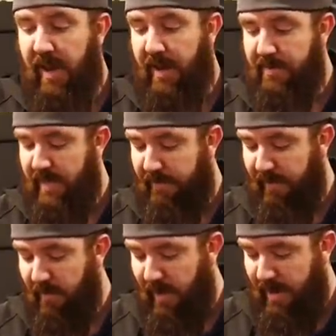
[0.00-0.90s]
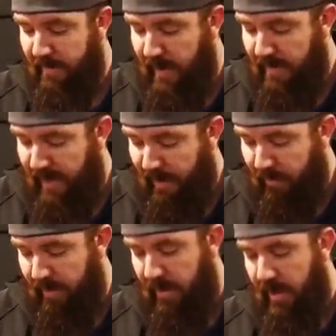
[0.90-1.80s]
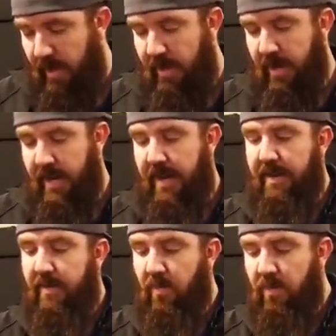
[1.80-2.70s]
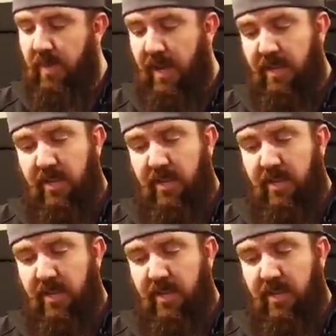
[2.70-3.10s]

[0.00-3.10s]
I would definitely recommend that one. They